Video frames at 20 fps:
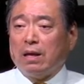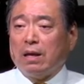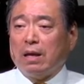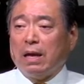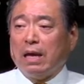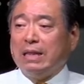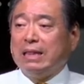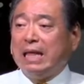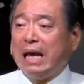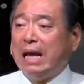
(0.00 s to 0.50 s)

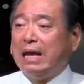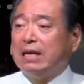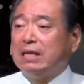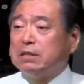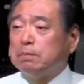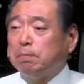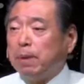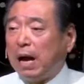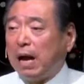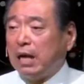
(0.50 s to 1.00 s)
And that is
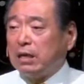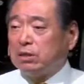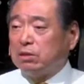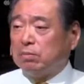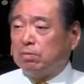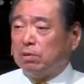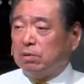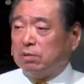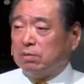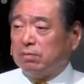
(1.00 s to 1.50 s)

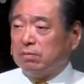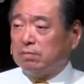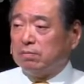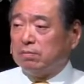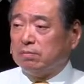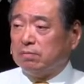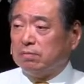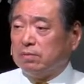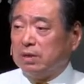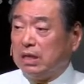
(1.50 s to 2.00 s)
possible.
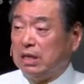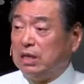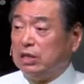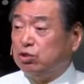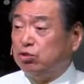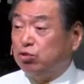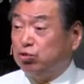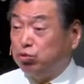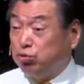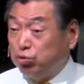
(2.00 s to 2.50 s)
It is
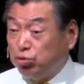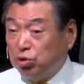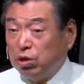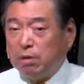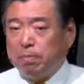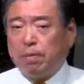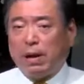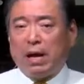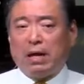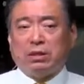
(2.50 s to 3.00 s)
truly
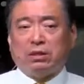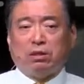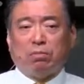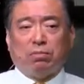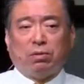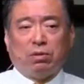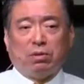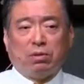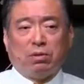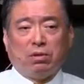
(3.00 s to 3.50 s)

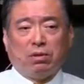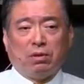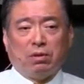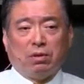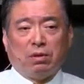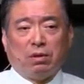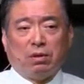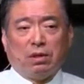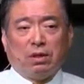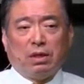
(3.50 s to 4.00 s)
possible
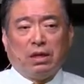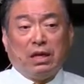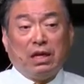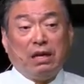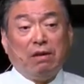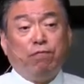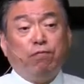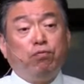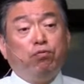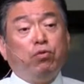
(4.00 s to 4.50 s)

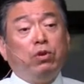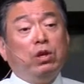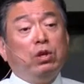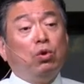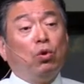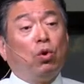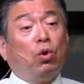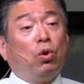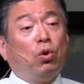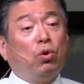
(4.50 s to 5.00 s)
if we
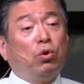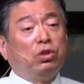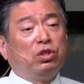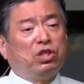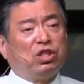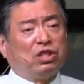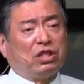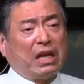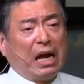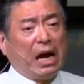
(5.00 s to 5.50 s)
know
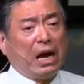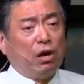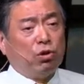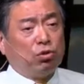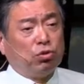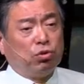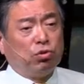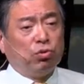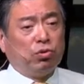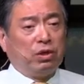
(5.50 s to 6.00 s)
just how
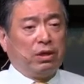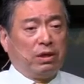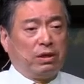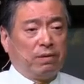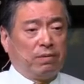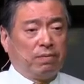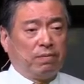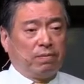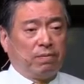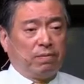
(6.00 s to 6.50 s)
to do it.
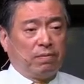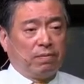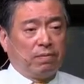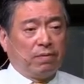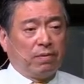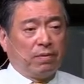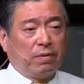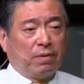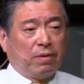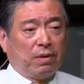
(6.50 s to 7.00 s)

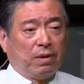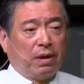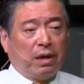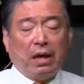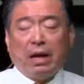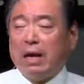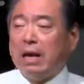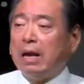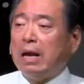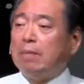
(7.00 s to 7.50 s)

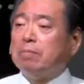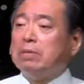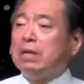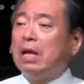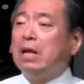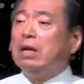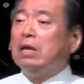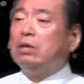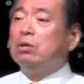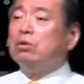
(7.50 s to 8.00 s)
And I'm
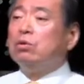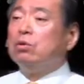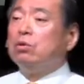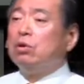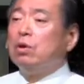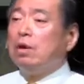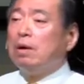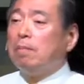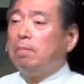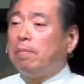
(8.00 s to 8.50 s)
telling you,
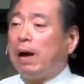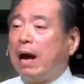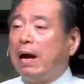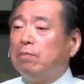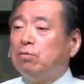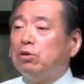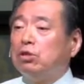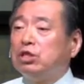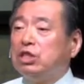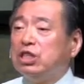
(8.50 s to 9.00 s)

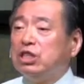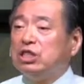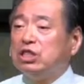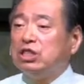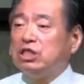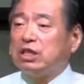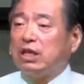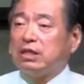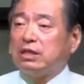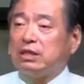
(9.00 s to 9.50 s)
Bible
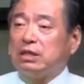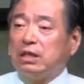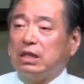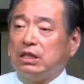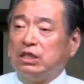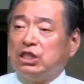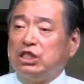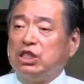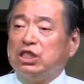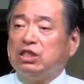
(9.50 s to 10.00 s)
teaches us.
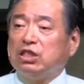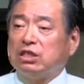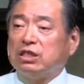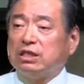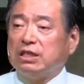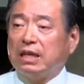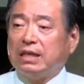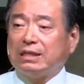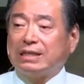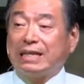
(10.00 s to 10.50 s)
Jesus
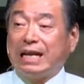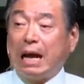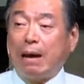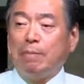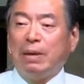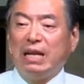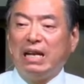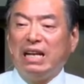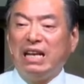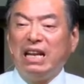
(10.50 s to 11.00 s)
says, "Come
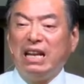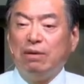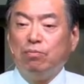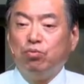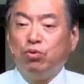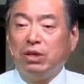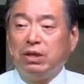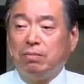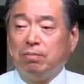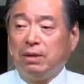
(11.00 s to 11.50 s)
and live
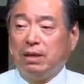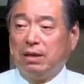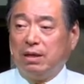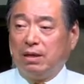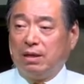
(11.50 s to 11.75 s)
with me."